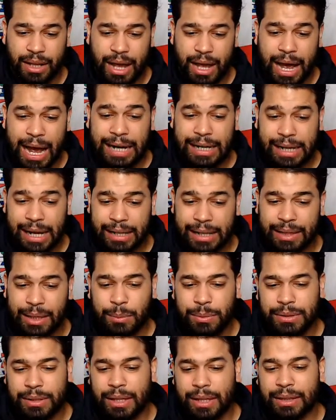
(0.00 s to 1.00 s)

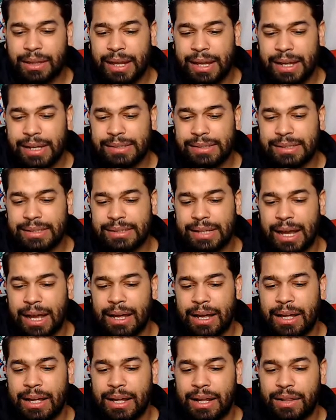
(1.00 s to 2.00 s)
The thing is
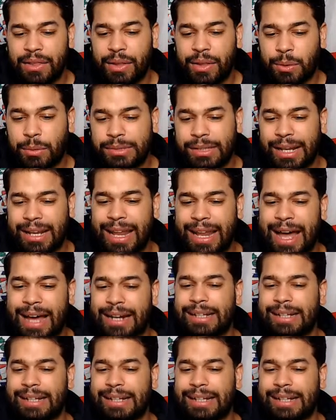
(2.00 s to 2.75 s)
that there was a lot of